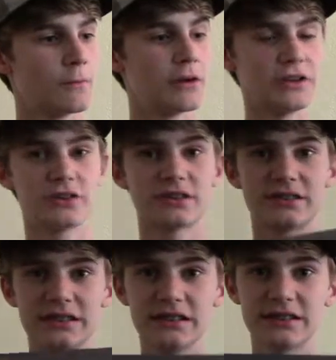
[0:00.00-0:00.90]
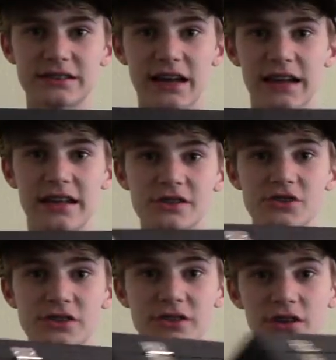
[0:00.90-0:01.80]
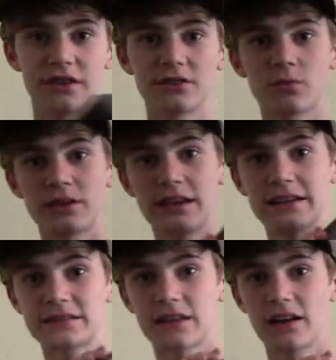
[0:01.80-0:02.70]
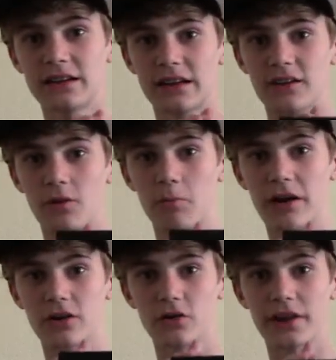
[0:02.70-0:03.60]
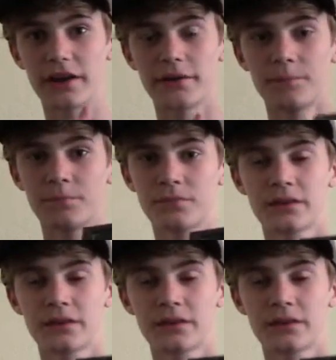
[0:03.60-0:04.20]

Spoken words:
But you can see it's got hinges on this one, and it's got like a little buckle there.